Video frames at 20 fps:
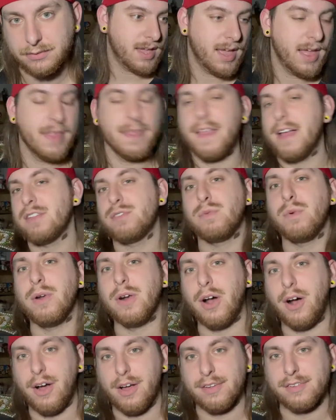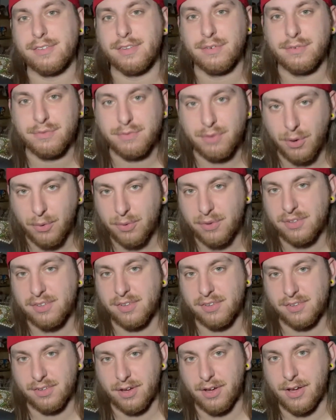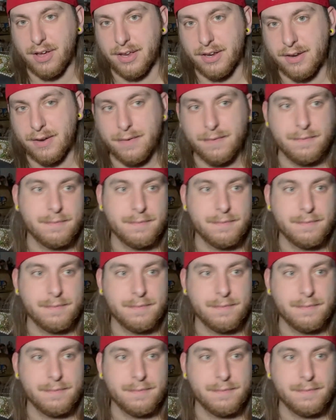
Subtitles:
And that's what Austin focuses on.